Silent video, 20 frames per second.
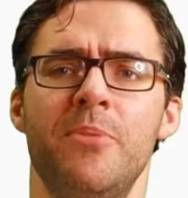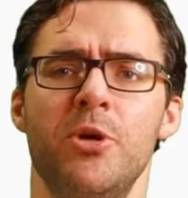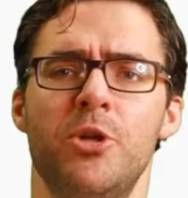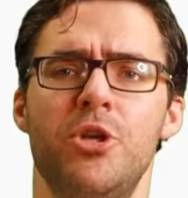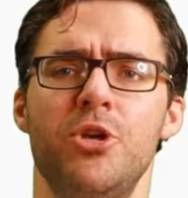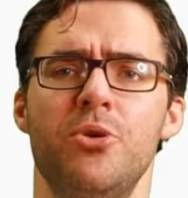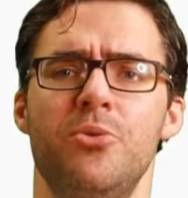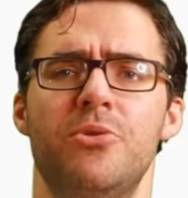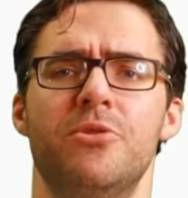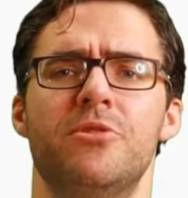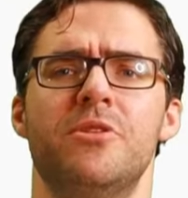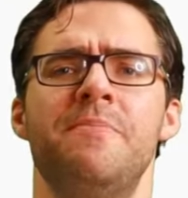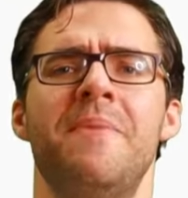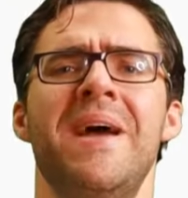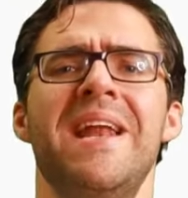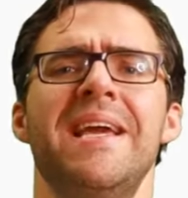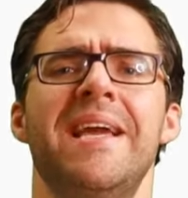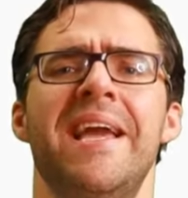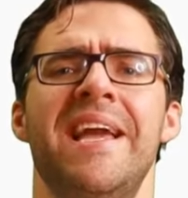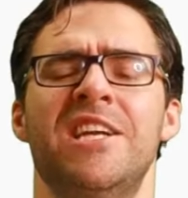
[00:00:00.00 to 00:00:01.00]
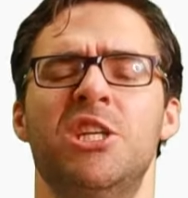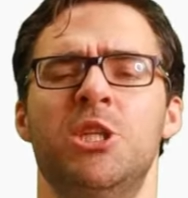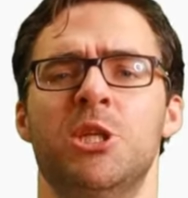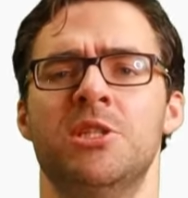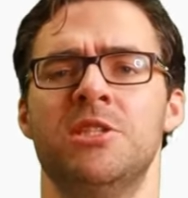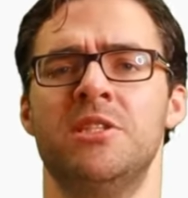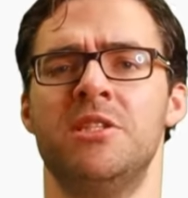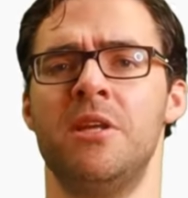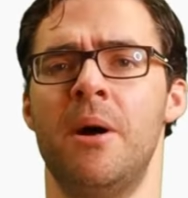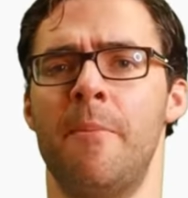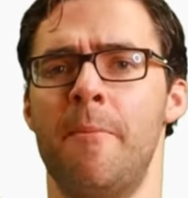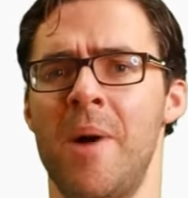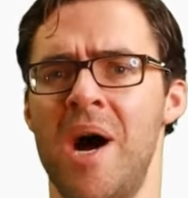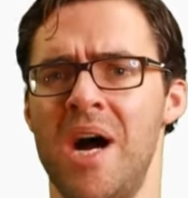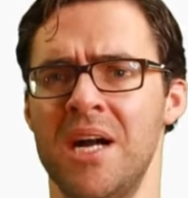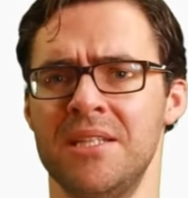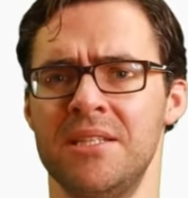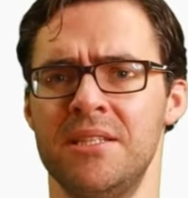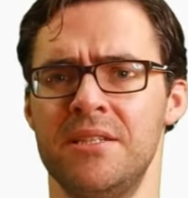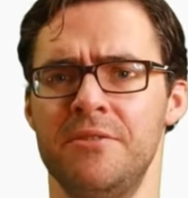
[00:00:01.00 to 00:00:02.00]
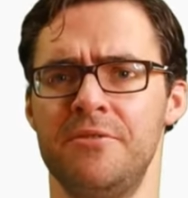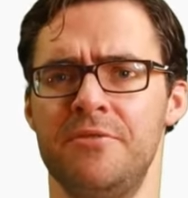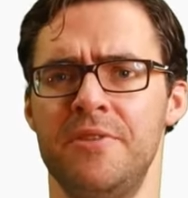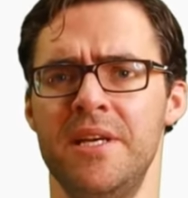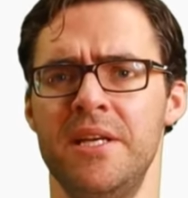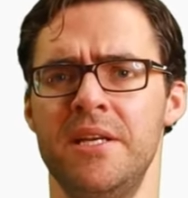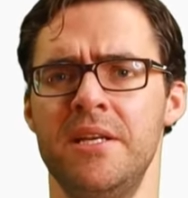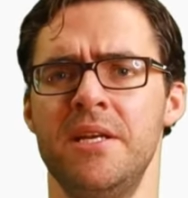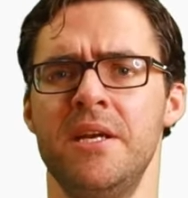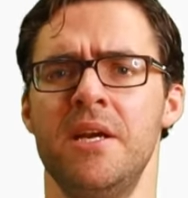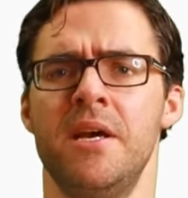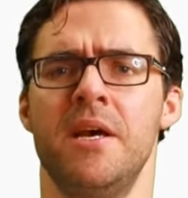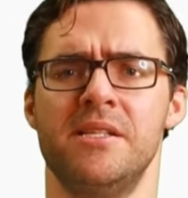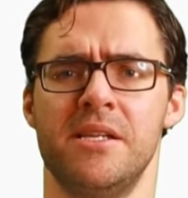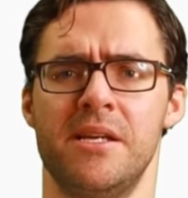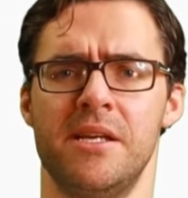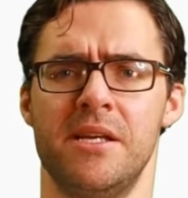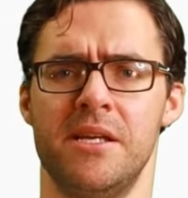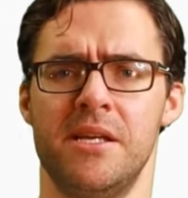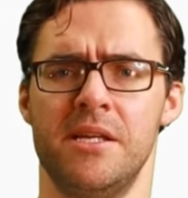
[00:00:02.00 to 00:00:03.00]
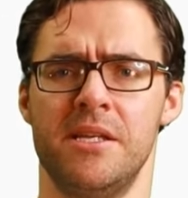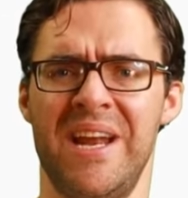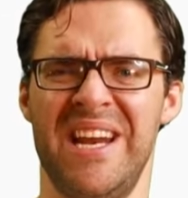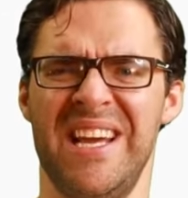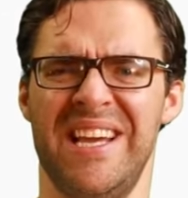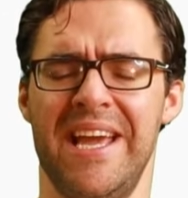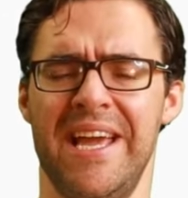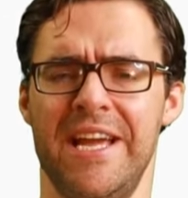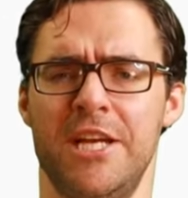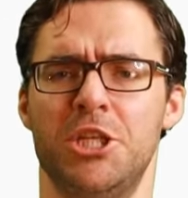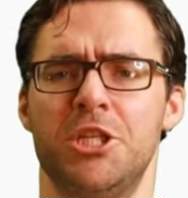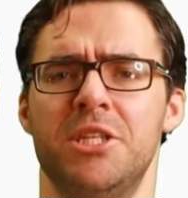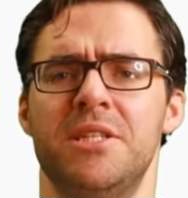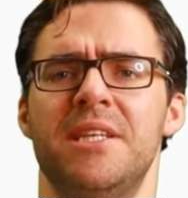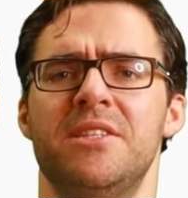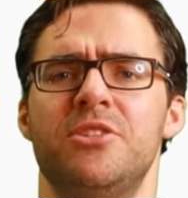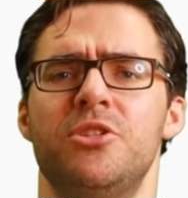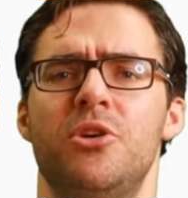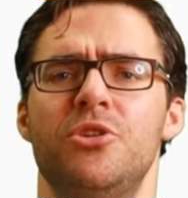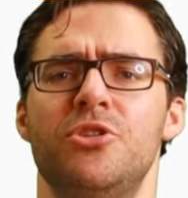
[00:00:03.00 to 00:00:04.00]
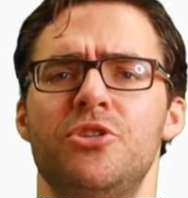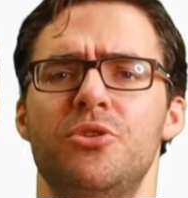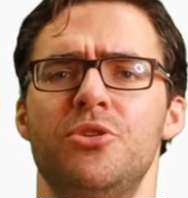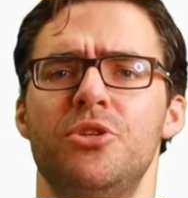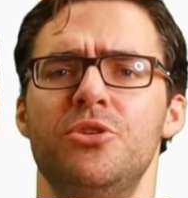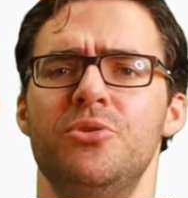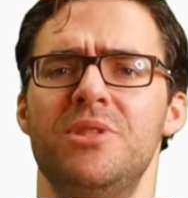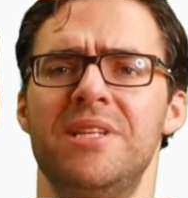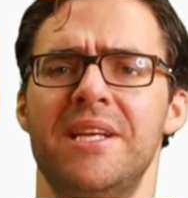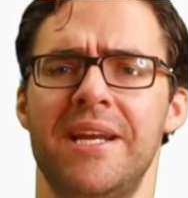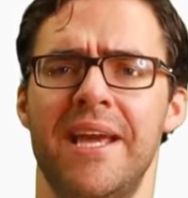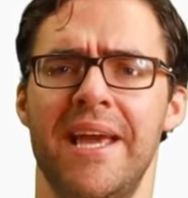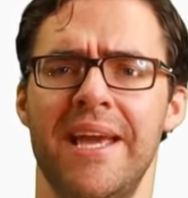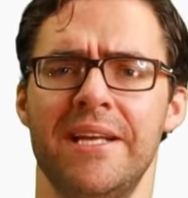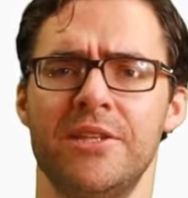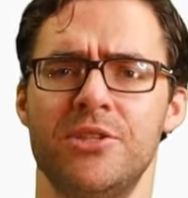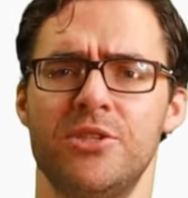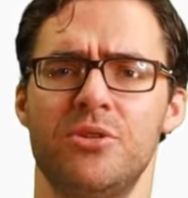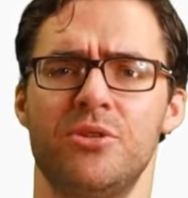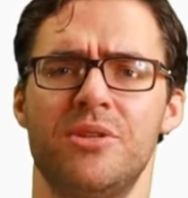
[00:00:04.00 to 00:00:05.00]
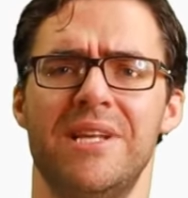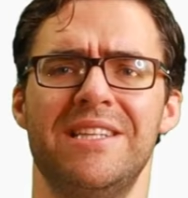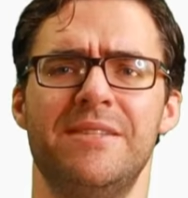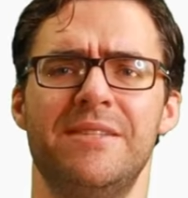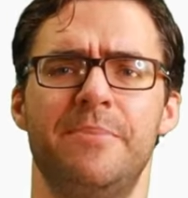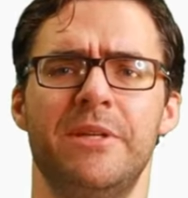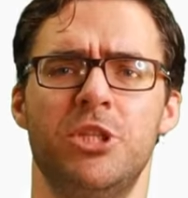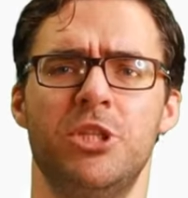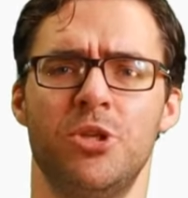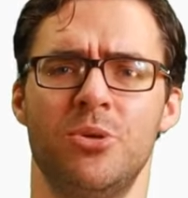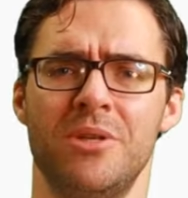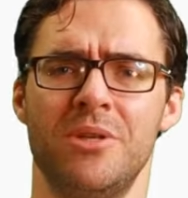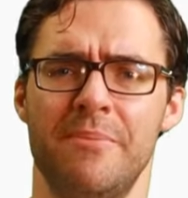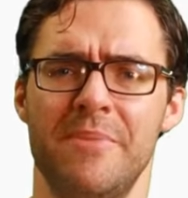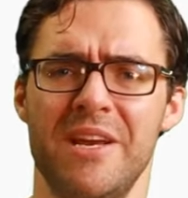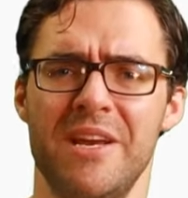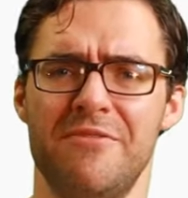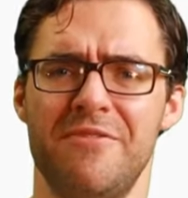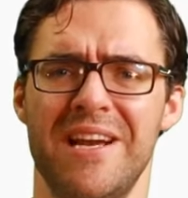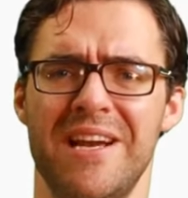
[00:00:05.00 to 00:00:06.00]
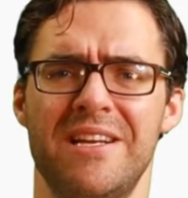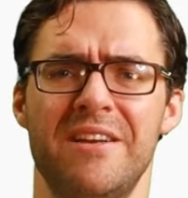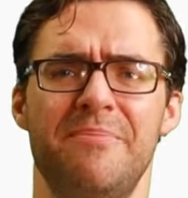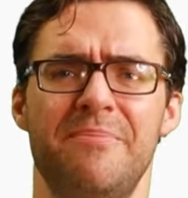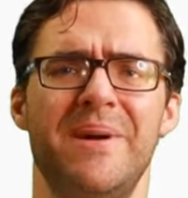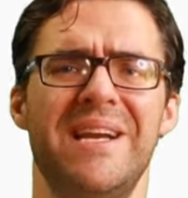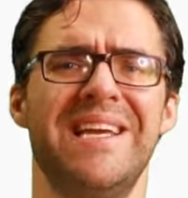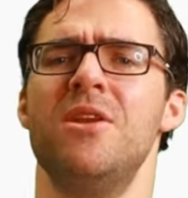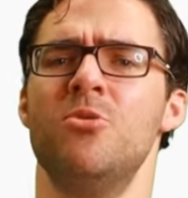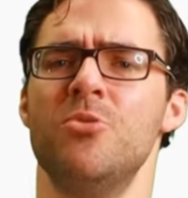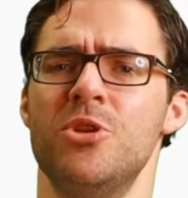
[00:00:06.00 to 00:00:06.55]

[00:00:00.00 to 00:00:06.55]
Number two, there's medications. Tamoxifen is a medication that's also used in cancer that's been shown to be effective.